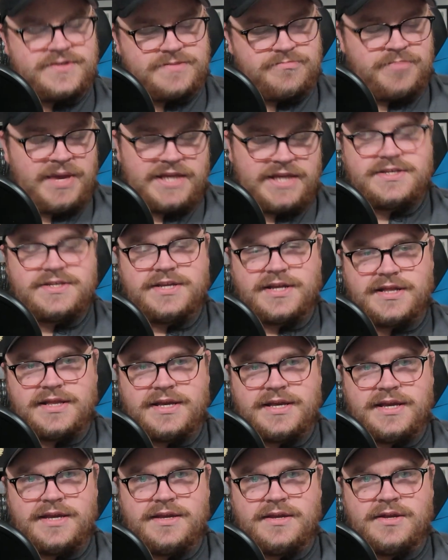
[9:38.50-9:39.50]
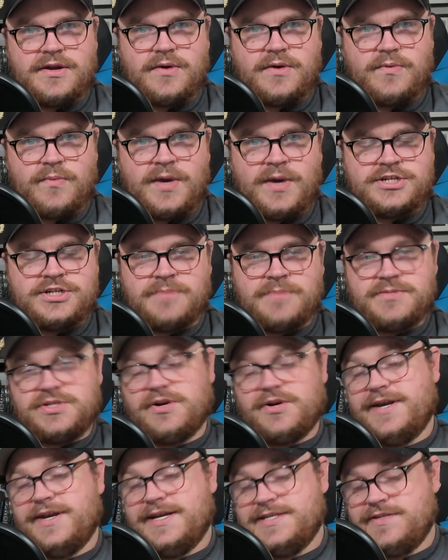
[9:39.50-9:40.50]
basically, you know, what
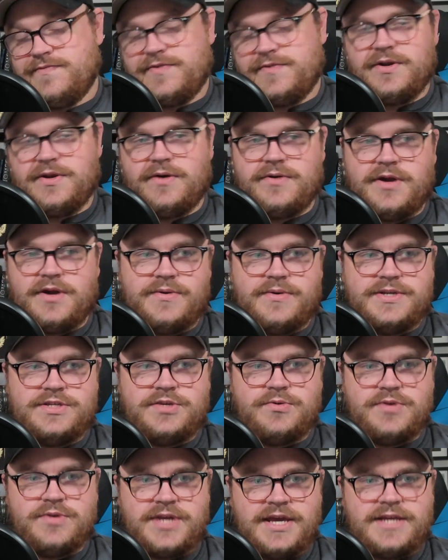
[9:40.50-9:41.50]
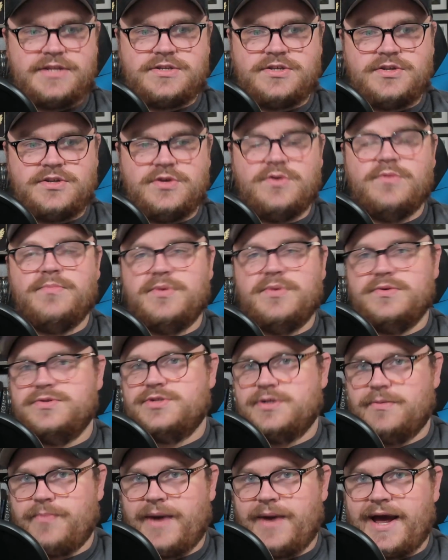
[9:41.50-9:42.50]
Jumpstart is, if you don't know, is you get two
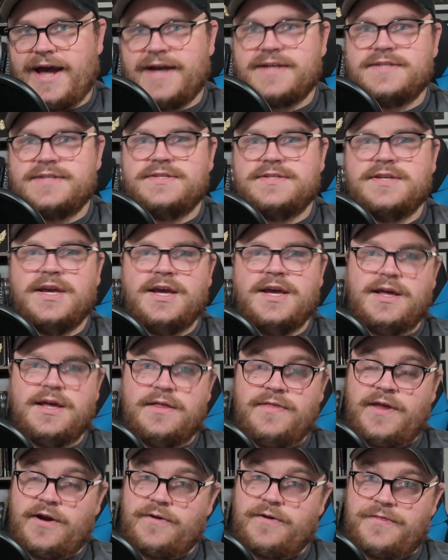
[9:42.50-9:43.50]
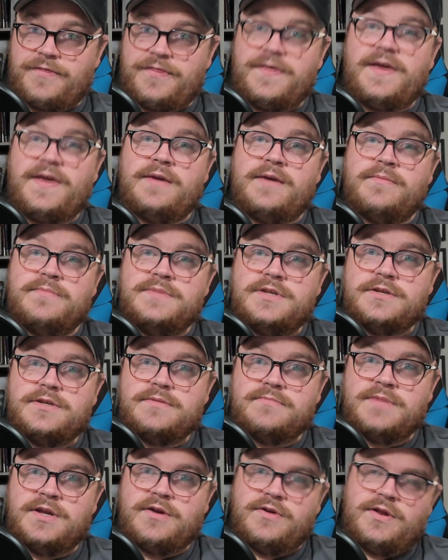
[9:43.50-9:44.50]
booster packs. They're themed.
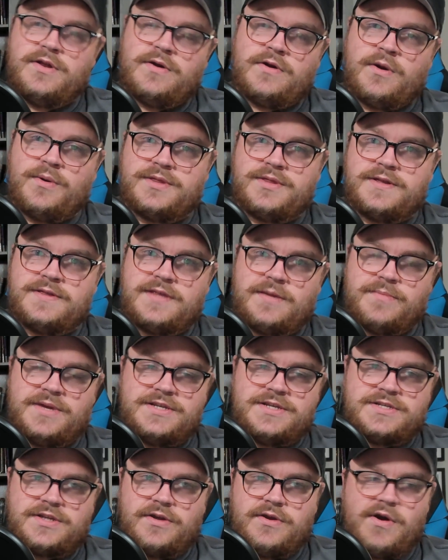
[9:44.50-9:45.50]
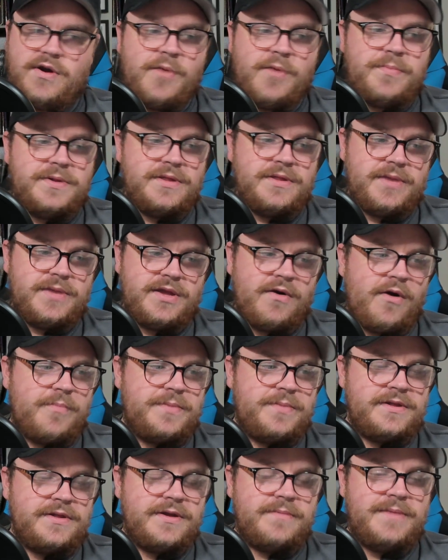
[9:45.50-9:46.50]
You know, you don't know what the theme is till you open them, but you
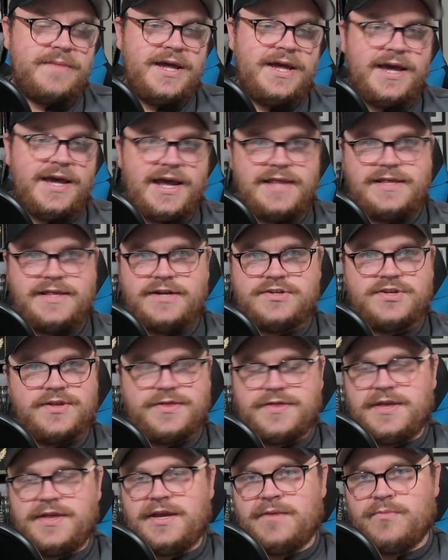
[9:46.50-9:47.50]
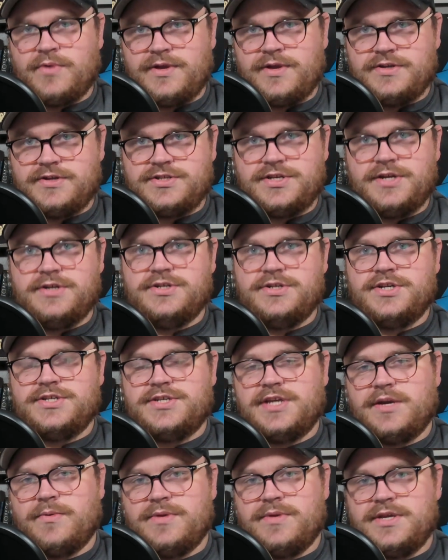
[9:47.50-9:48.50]
open them, and there's a theme where they're
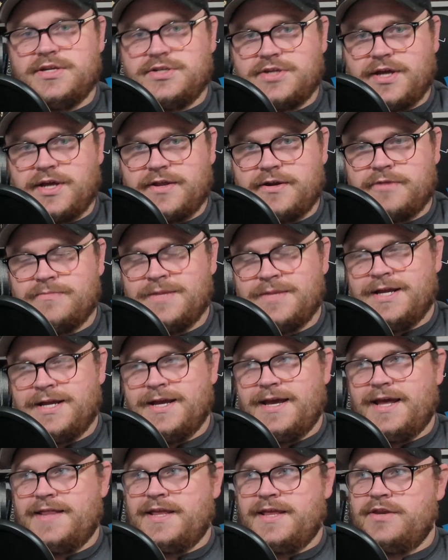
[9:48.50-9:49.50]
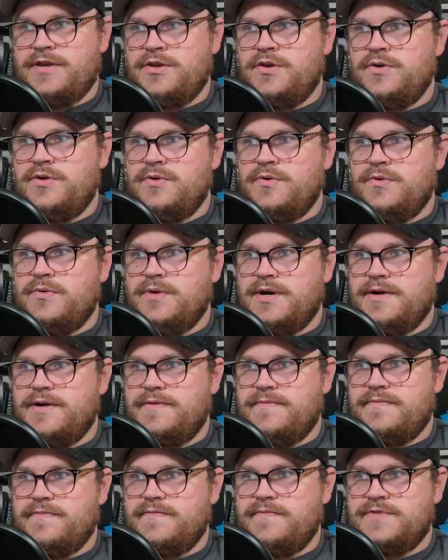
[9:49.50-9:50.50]
synergistic with each other. And then you
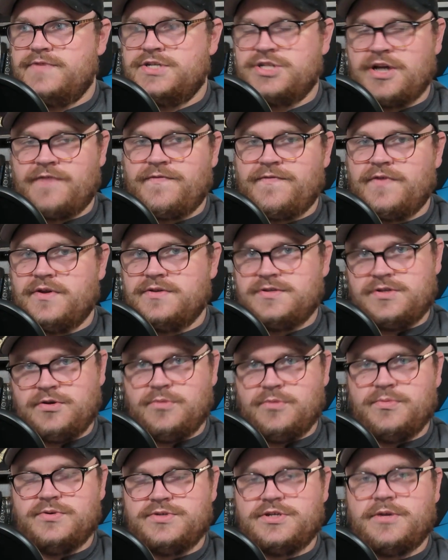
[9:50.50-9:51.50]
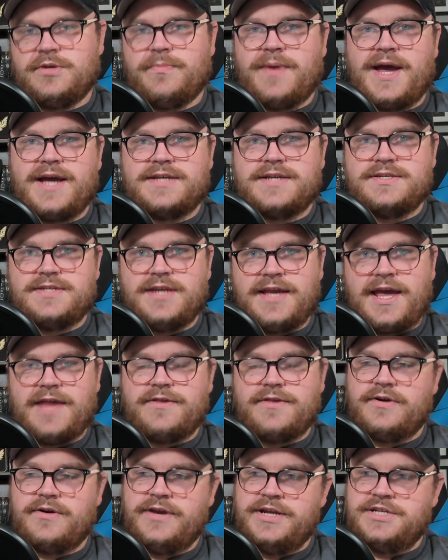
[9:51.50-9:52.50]
shuffle two booster packs
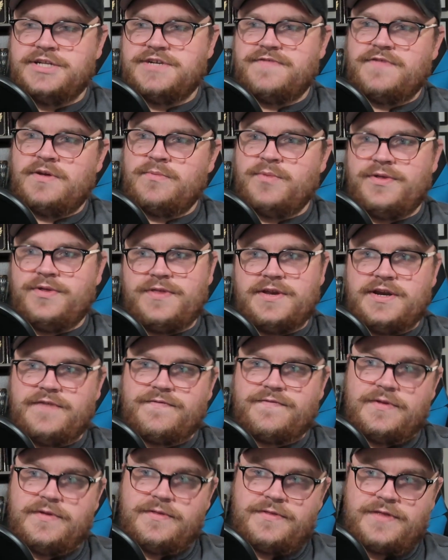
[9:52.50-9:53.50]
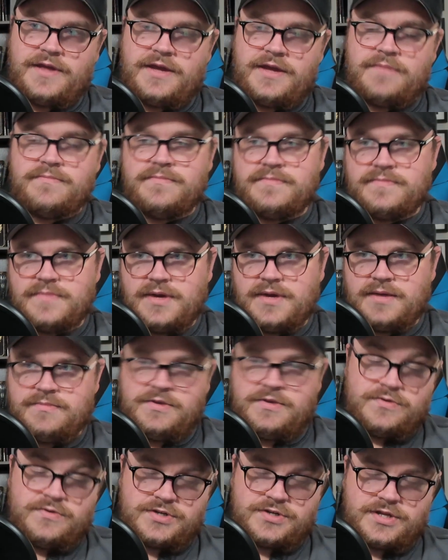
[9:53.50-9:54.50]
together, each of them with a different theme
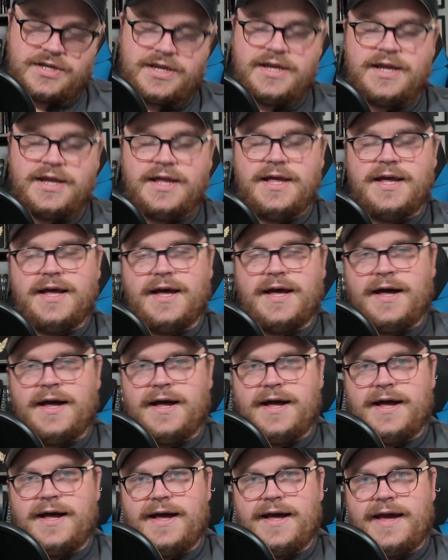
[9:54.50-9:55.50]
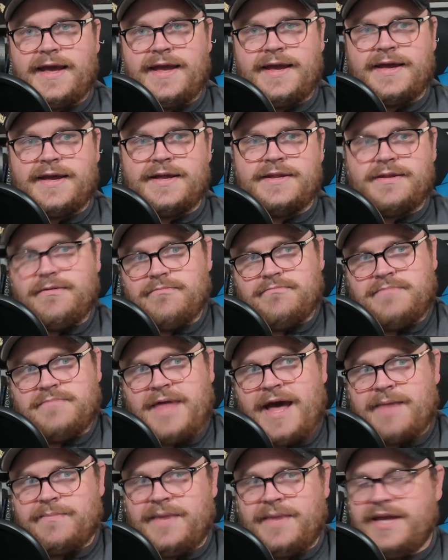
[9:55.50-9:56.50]
usually. Uh, and
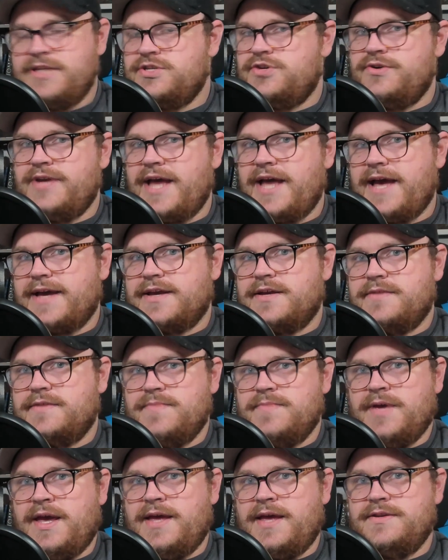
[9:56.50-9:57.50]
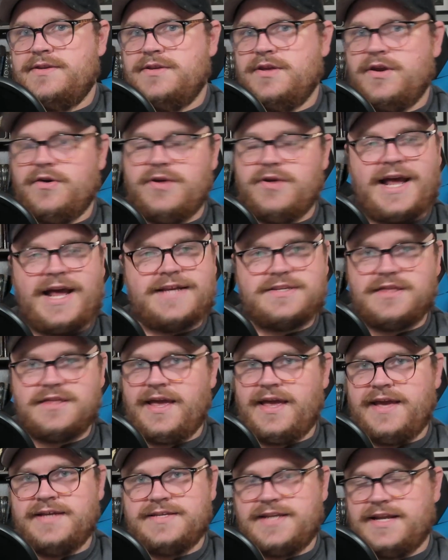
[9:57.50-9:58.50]
that makes your deck. And, you know, it has
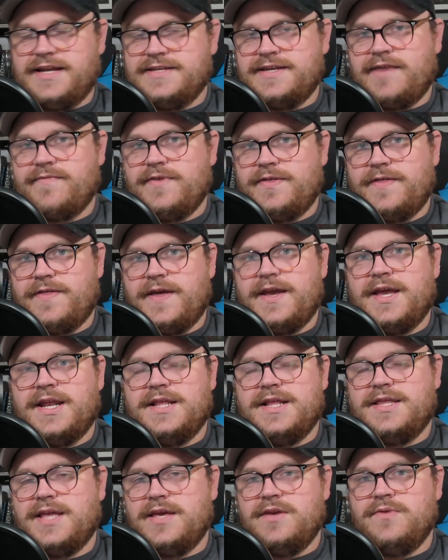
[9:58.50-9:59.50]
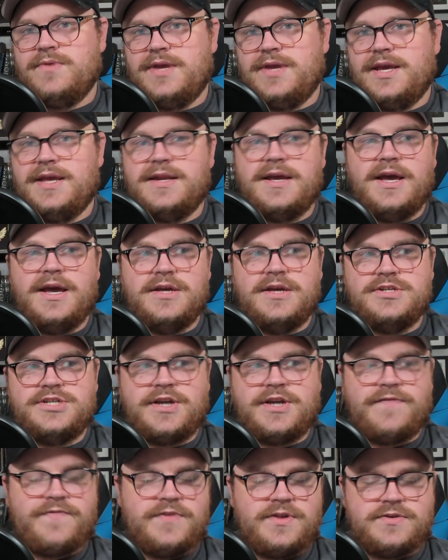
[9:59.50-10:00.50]
lands, it has everything in it that you need.
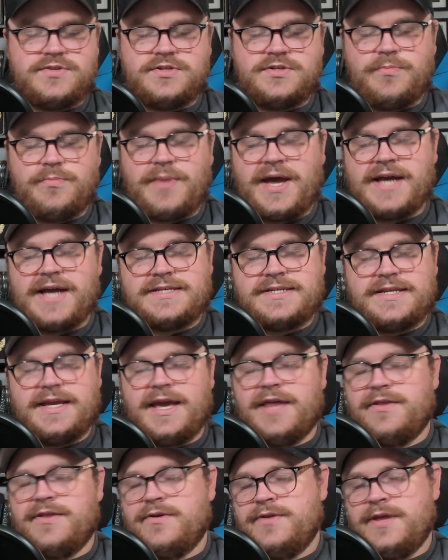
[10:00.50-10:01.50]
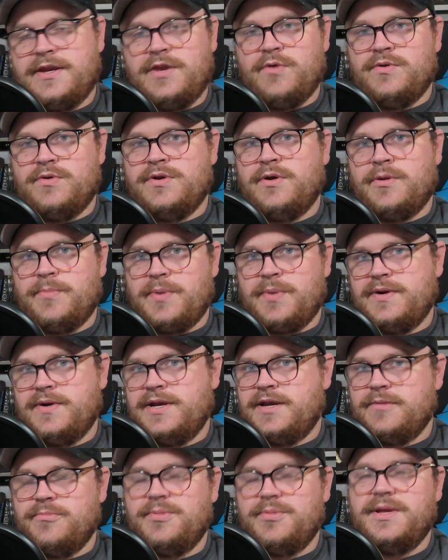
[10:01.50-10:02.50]
Shuffle those two packs together, and then you and your opponent can